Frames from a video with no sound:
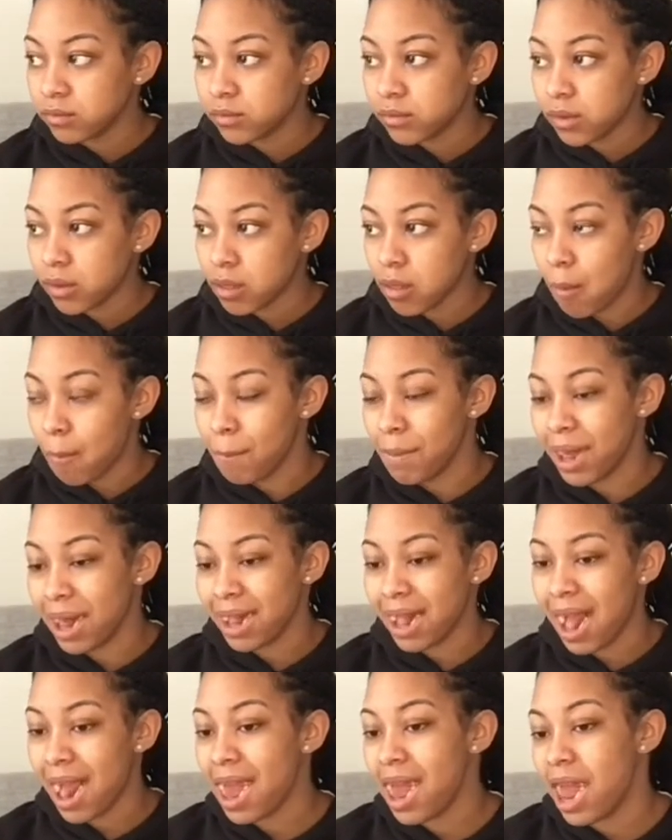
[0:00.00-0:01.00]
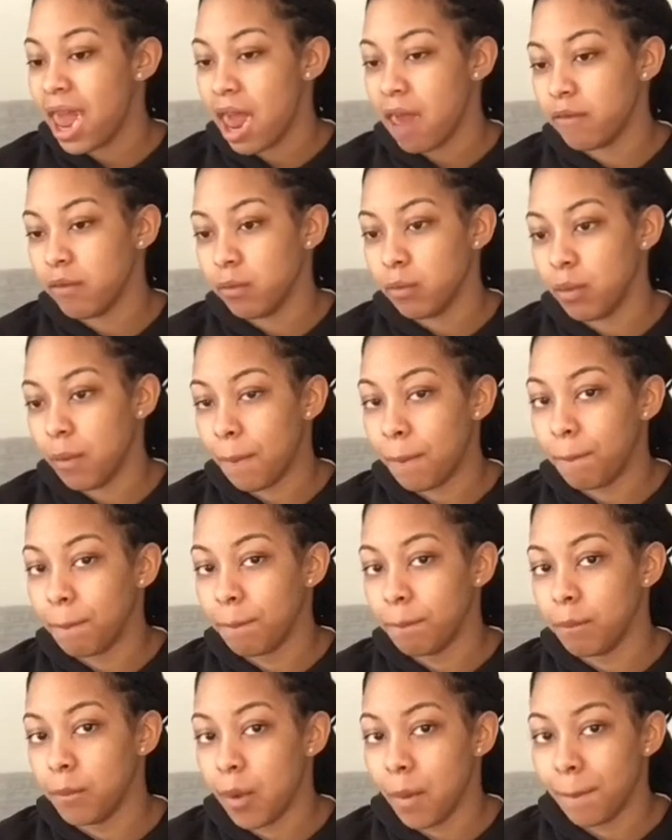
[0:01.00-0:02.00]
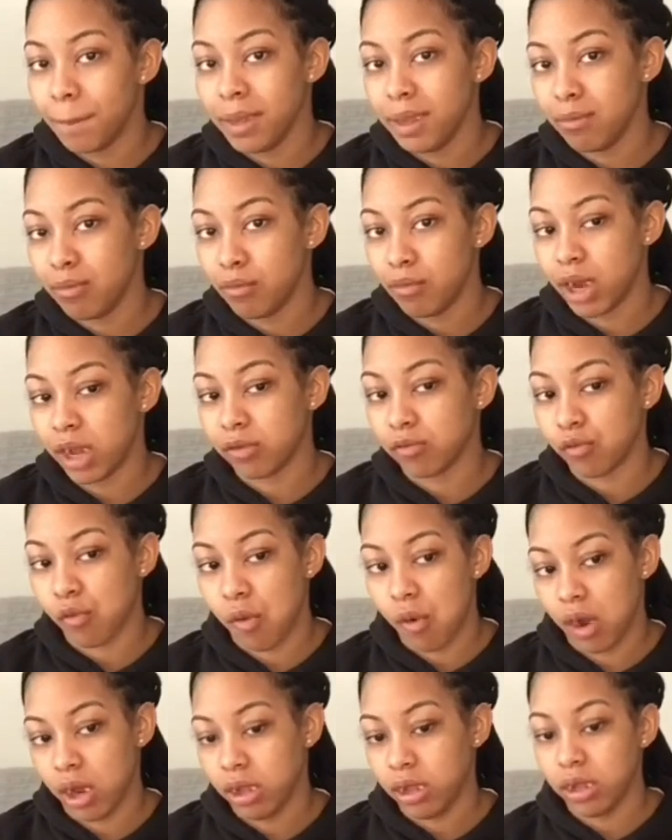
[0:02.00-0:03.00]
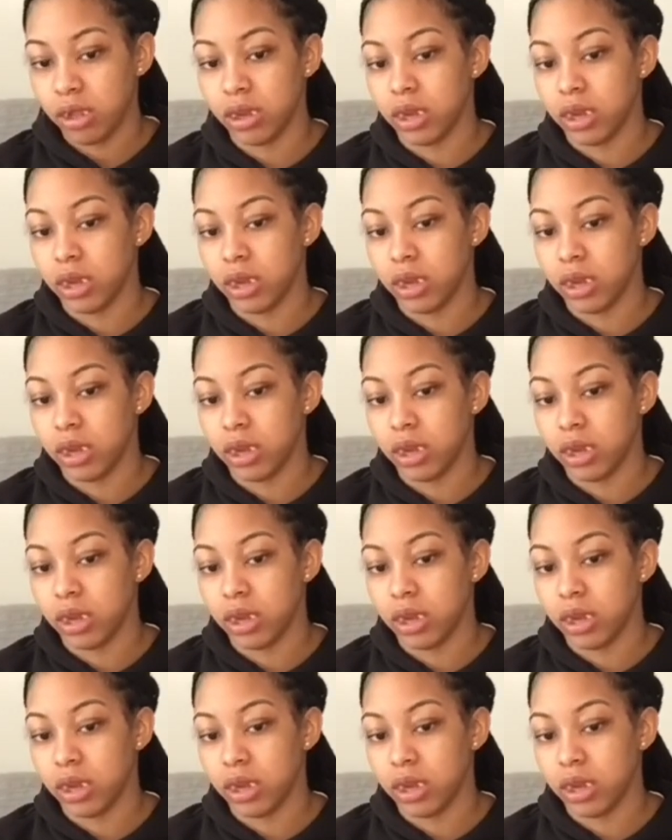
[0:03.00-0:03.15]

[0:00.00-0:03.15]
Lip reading: But I gotta have it with people that's gonna eat it.